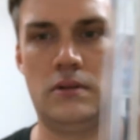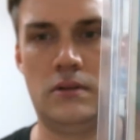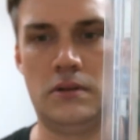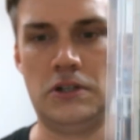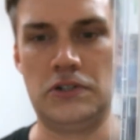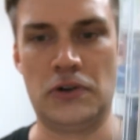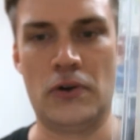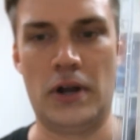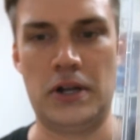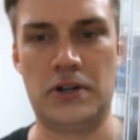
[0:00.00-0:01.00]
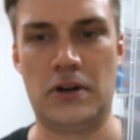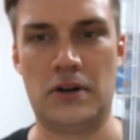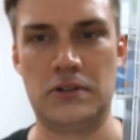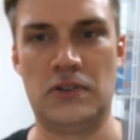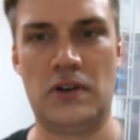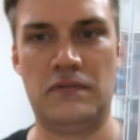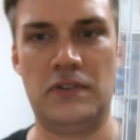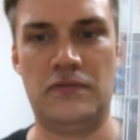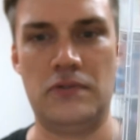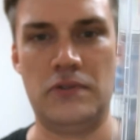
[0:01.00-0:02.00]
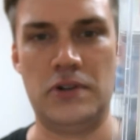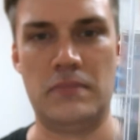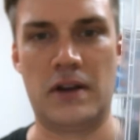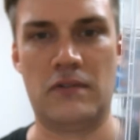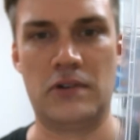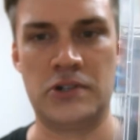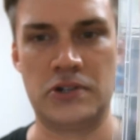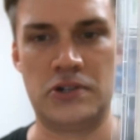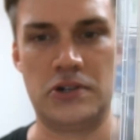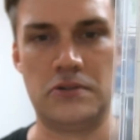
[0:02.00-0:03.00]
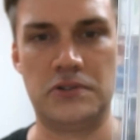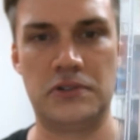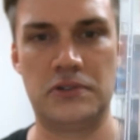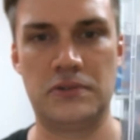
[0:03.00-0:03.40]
These are great cards. Love the food and beverage issues.